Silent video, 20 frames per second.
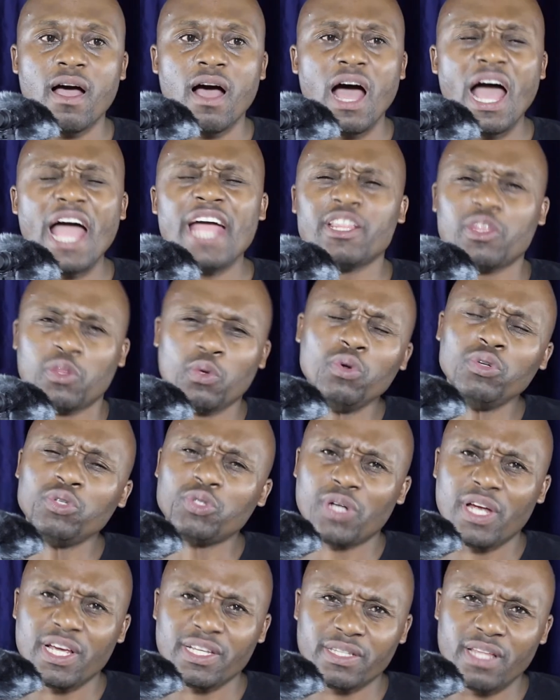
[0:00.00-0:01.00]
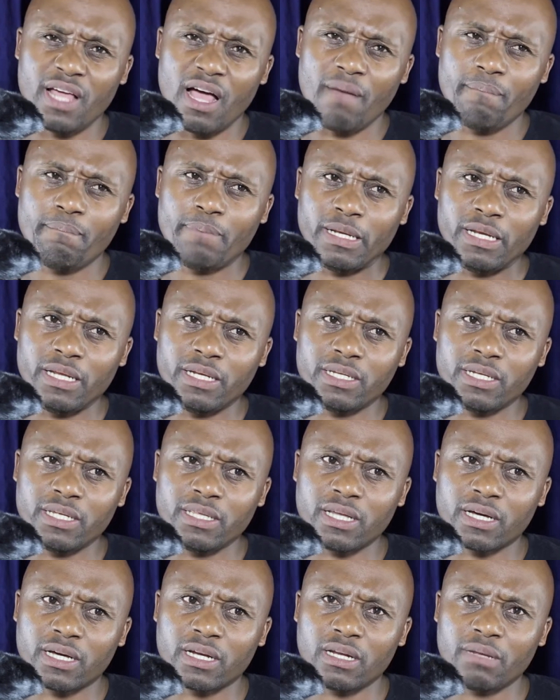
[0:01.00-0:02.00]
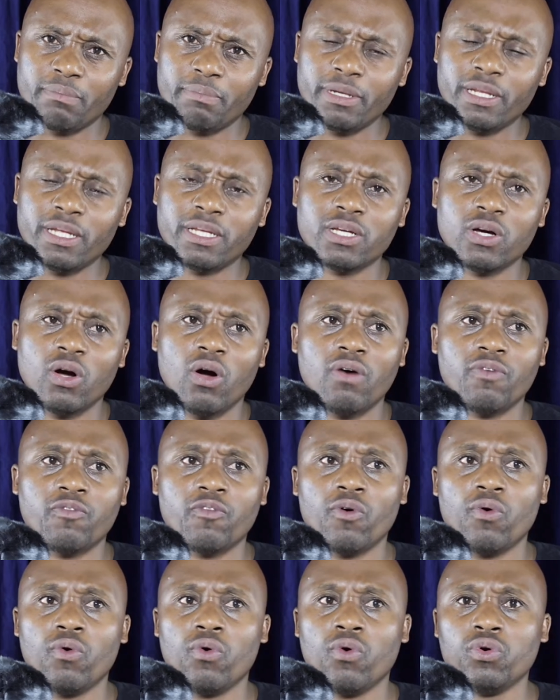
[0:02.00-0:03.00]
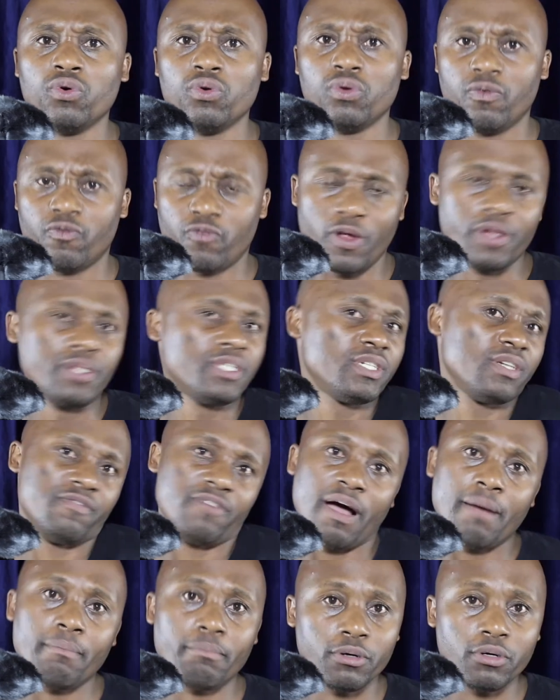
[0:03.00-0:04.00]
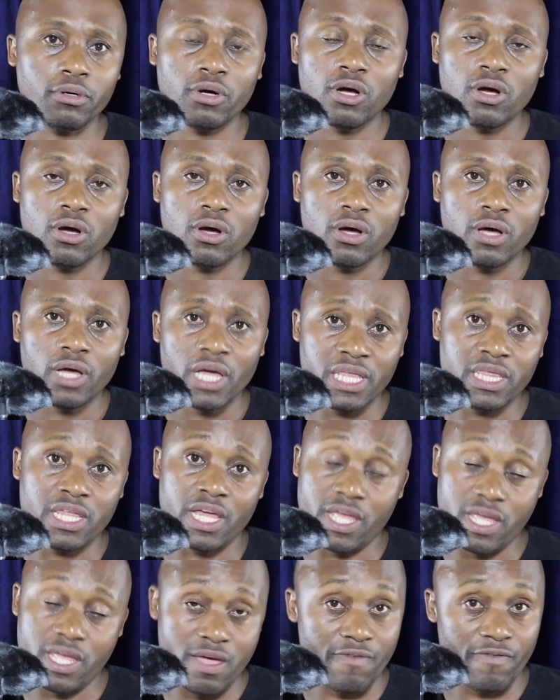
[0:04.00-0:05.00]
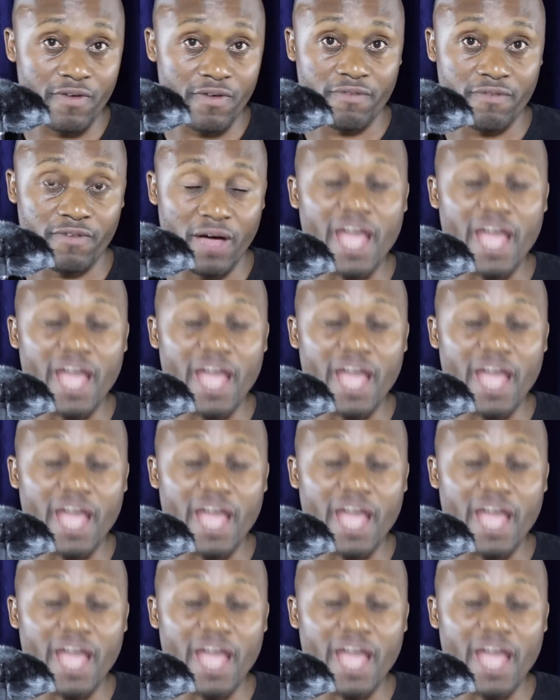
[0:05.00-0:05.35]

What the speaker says: I do trust the ability and the credibility of old Floyd Shivambu in the EFF.